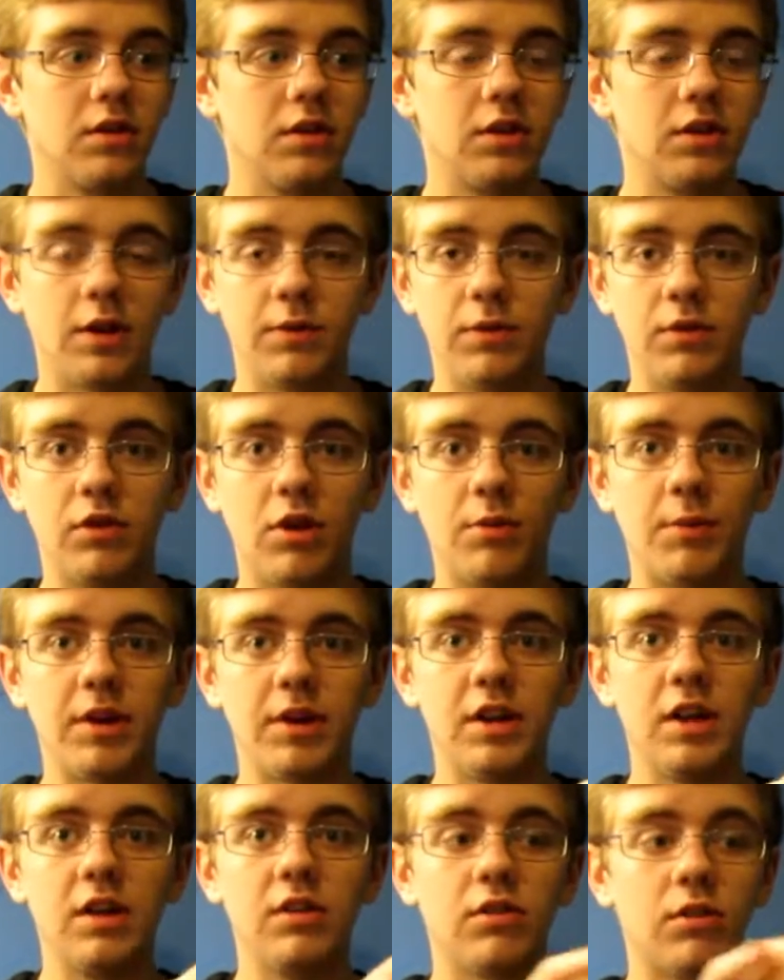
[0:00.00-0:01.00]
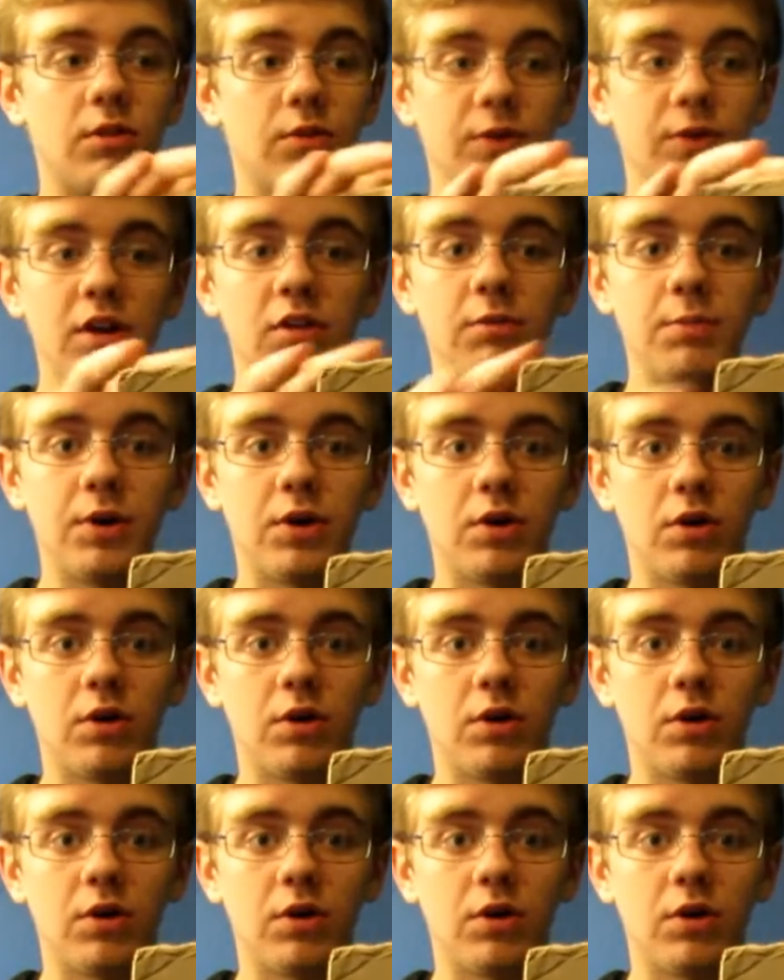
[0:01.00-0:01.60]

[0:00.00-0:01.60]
Now, if you saw my teaser on Facebook